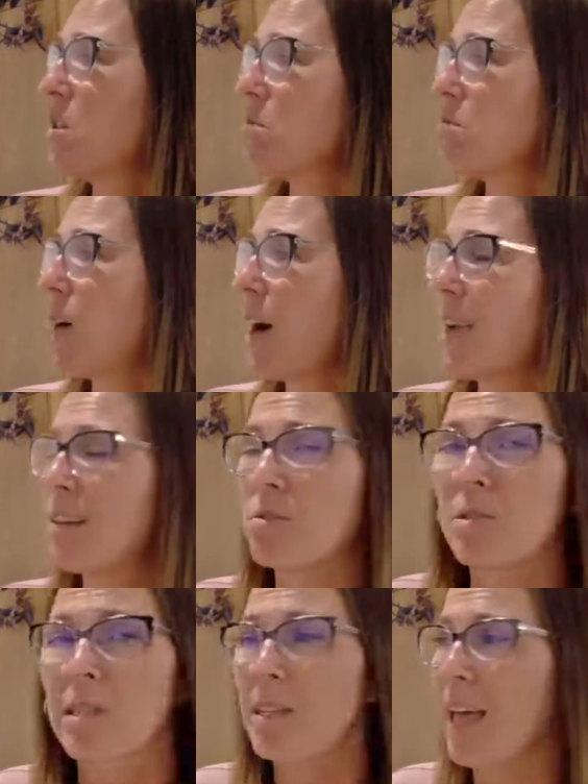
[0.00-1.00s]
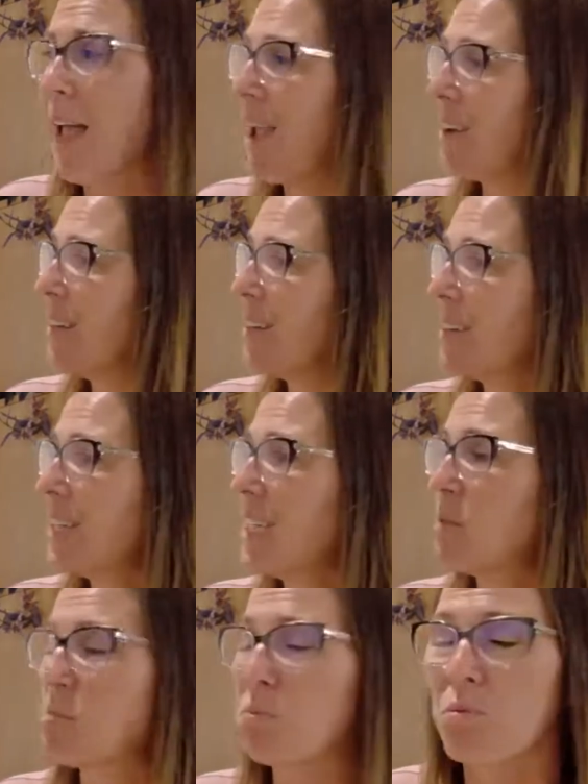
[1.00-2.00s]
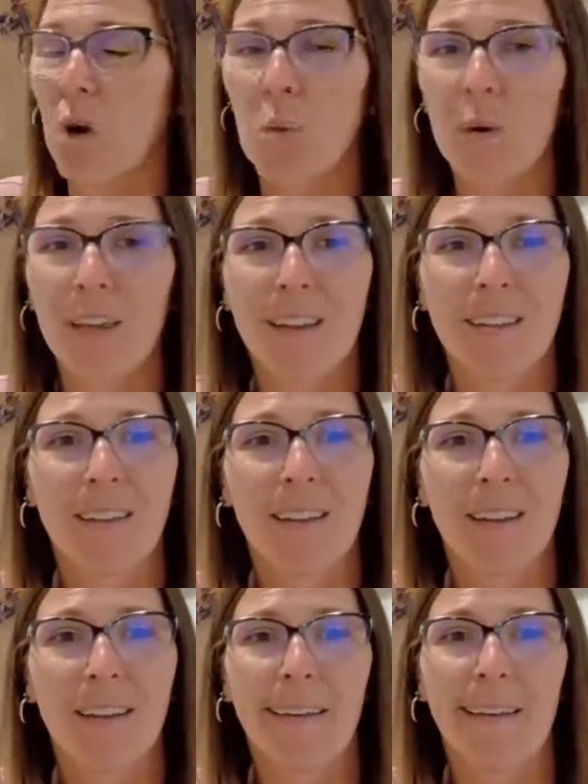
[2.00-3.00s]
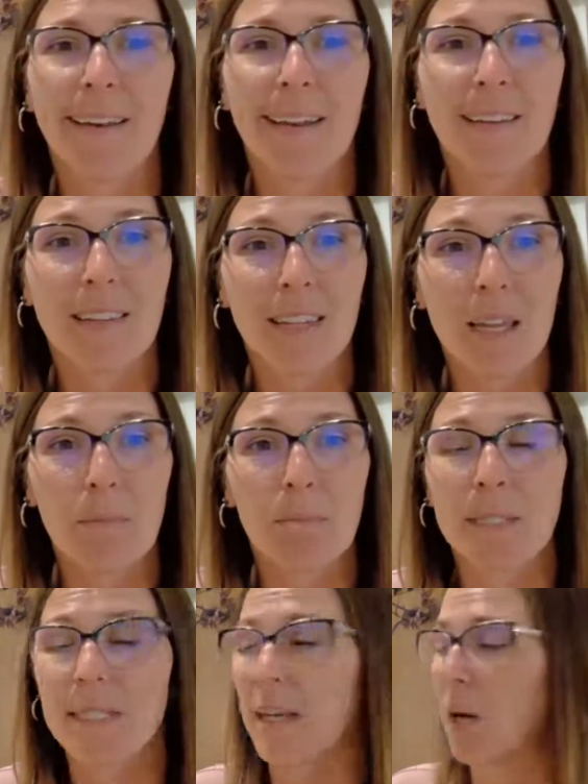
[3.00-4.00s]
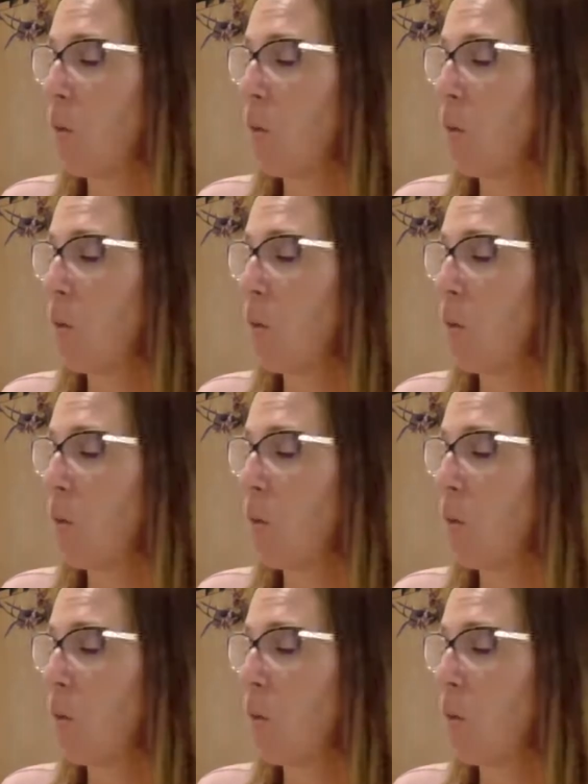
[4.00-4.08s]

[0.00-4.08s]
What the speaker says: The rhino's leg is broken and it limps